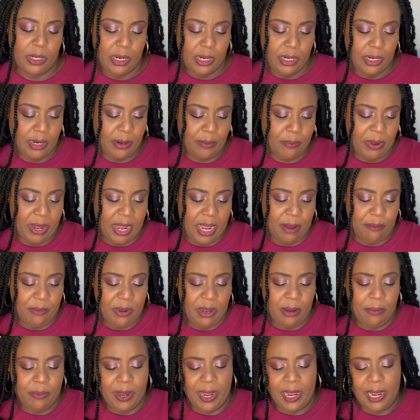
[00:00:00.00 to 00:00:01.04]
the Bambi
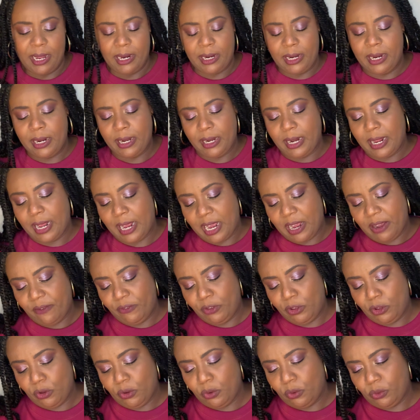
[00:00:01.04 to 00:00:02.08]
palette, I've
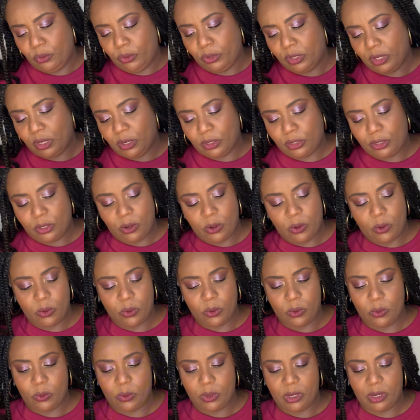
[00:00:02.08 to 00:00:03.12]
used a total